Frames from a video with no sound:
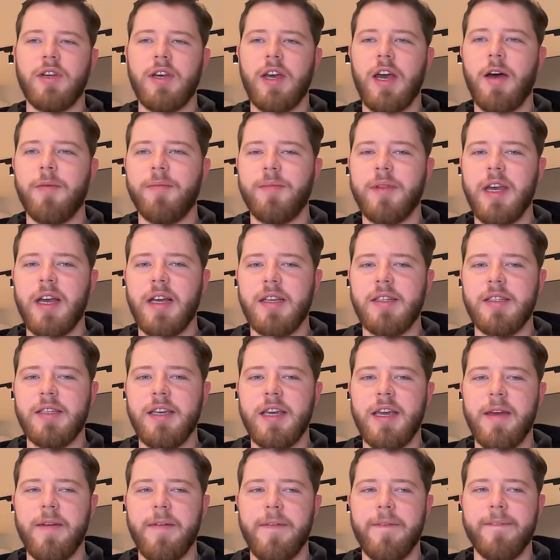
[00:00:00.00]
help the
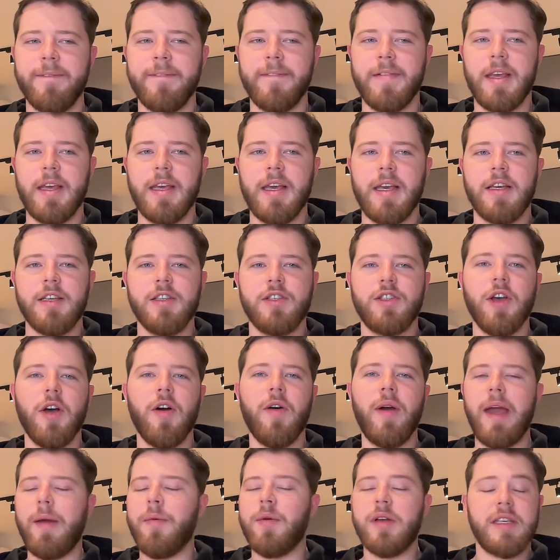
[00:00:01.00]
IC.
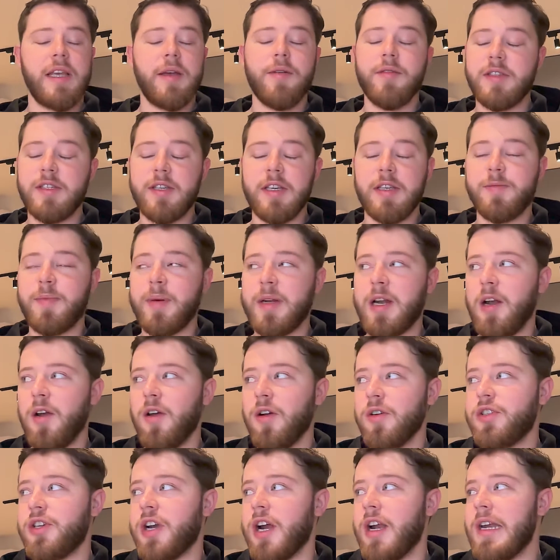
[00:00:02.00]
So it's been a
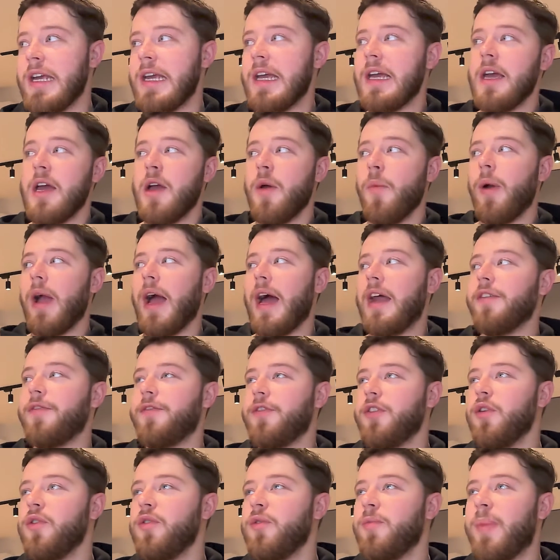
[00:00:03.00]
long journey. We had a
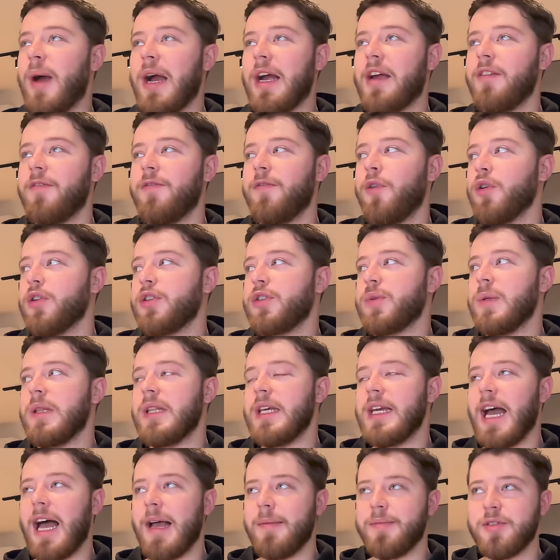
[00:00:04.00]
few back and forths with
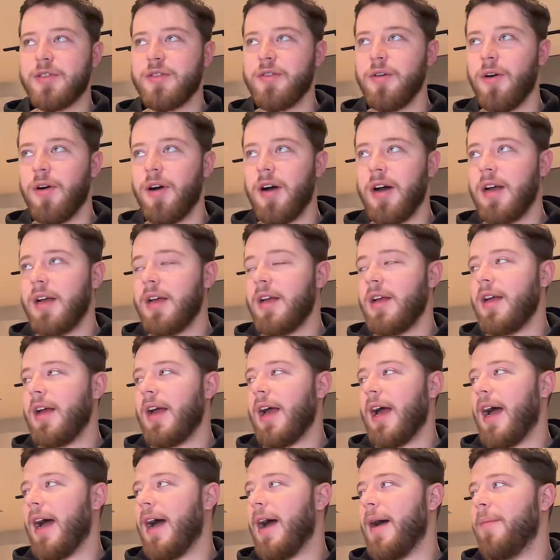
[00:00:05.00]
the App Store,
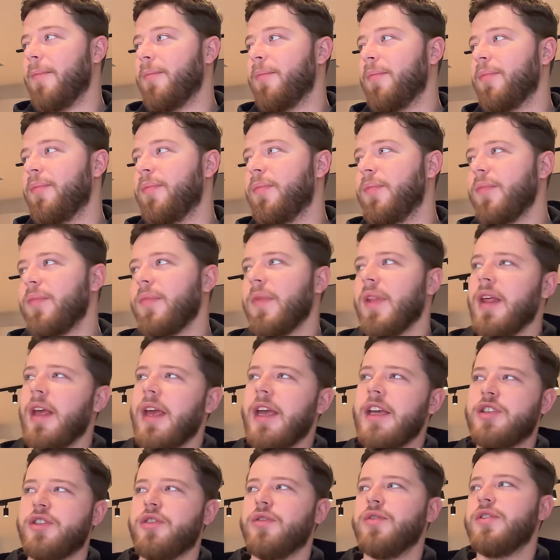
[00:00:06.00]

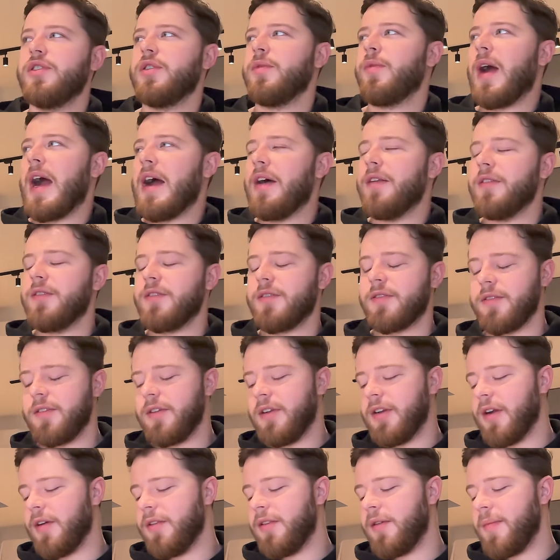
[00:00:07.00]
issues around,
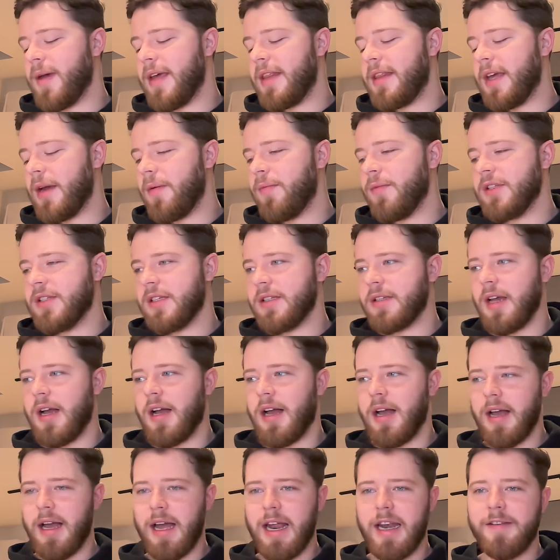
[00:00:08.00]
the main thing was
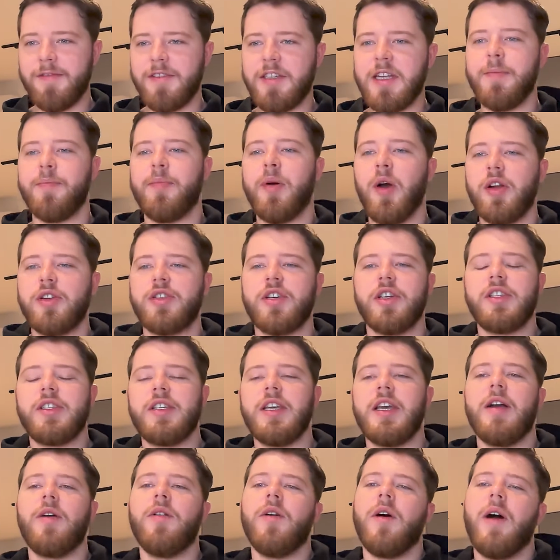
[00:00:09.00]
NFT
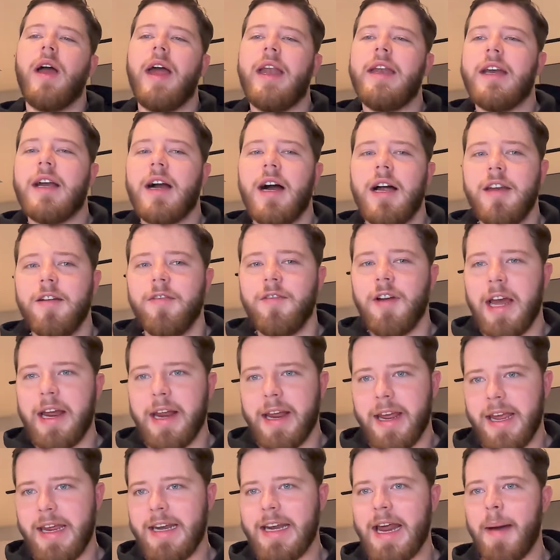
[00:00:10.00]
purchasing or any kind of
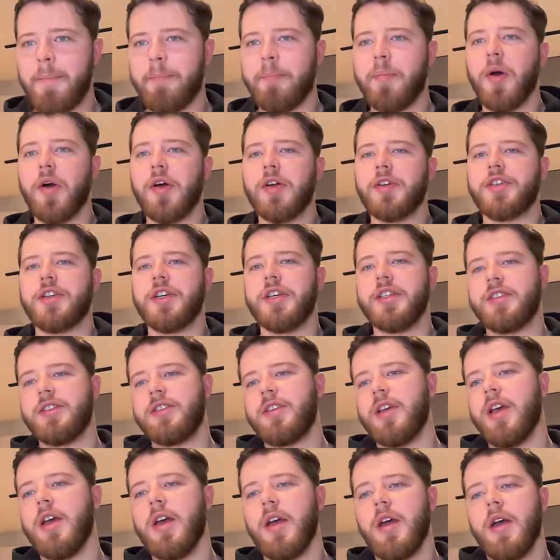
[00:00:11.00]
like in-app
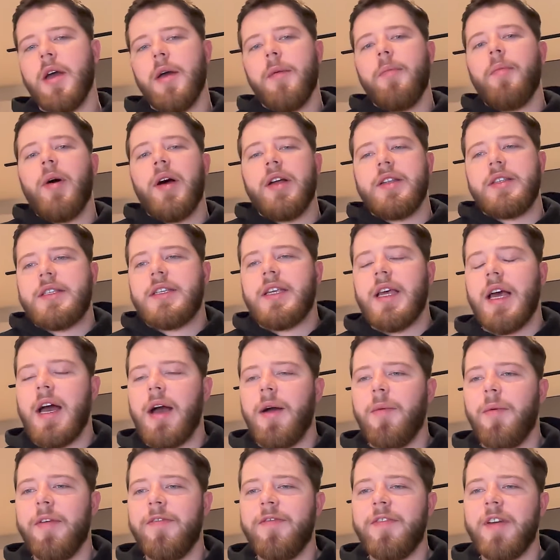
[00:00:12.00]
purchase. But
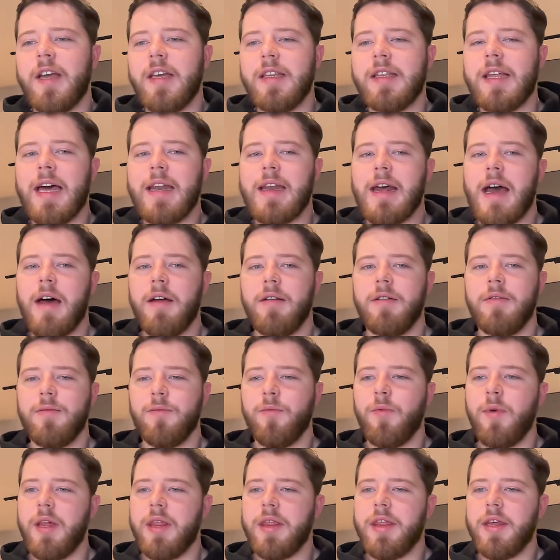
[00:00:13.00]
we figured that
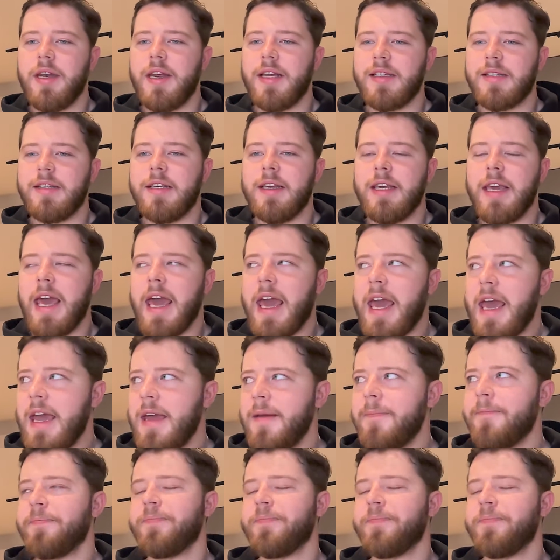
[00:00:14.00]
out with an SDK